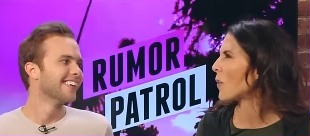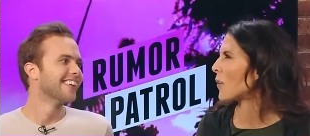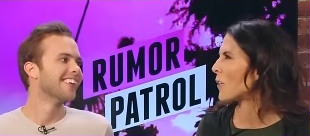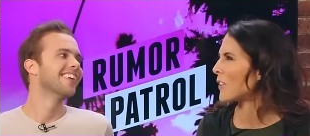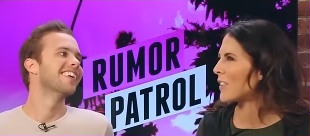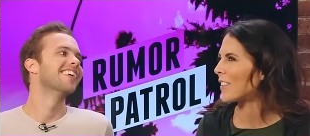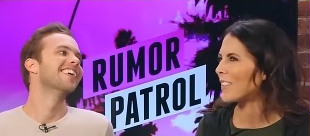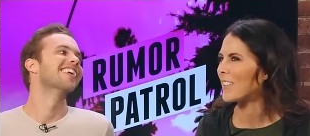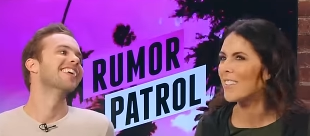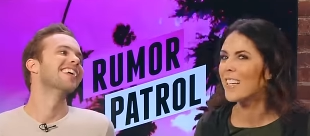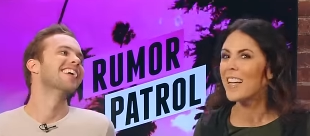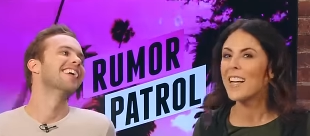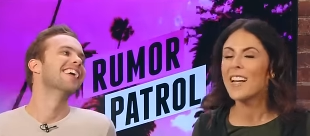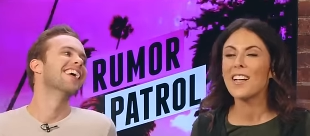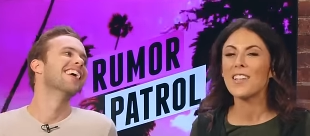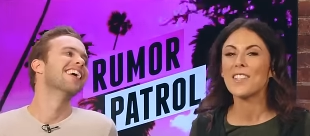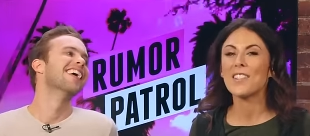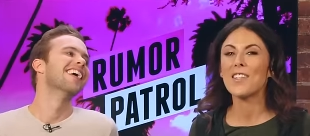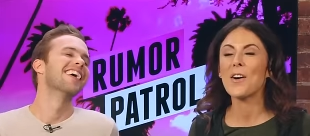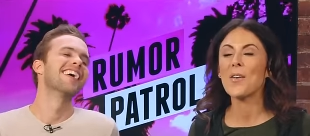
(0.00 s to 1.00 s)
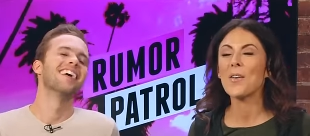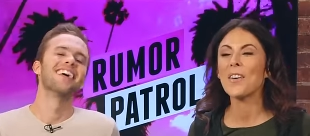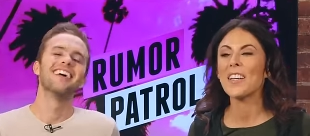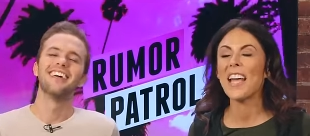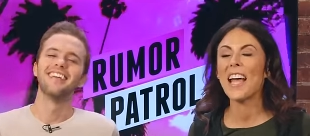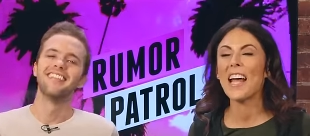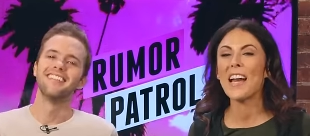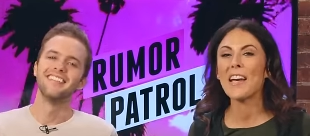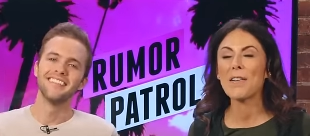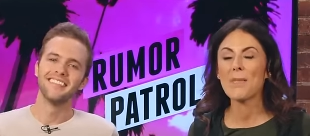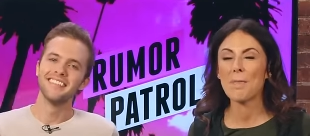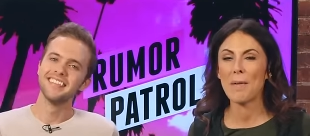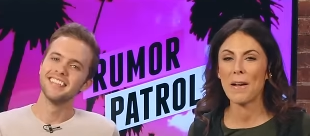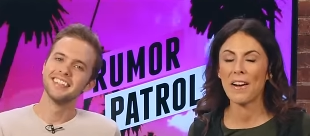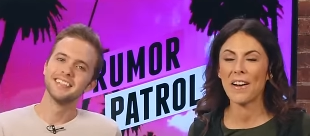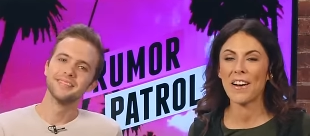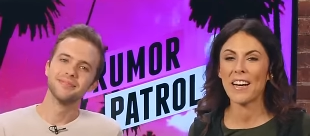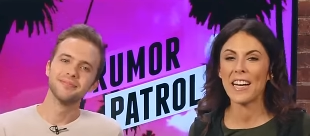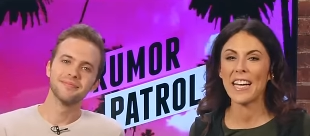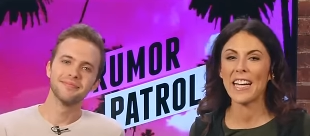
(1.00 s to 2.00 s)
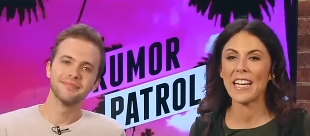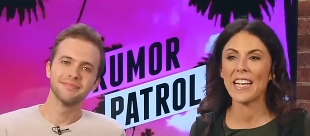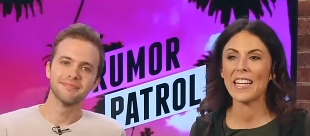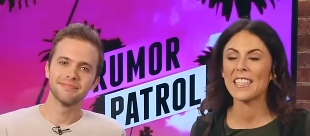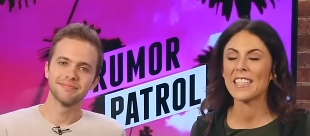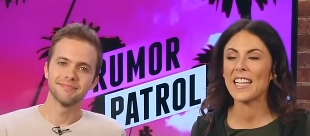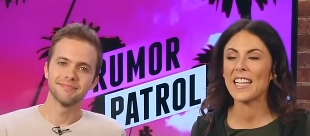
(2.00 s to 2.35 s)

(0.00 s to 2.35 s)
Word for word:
Speaker 1: world. So Katy Perry,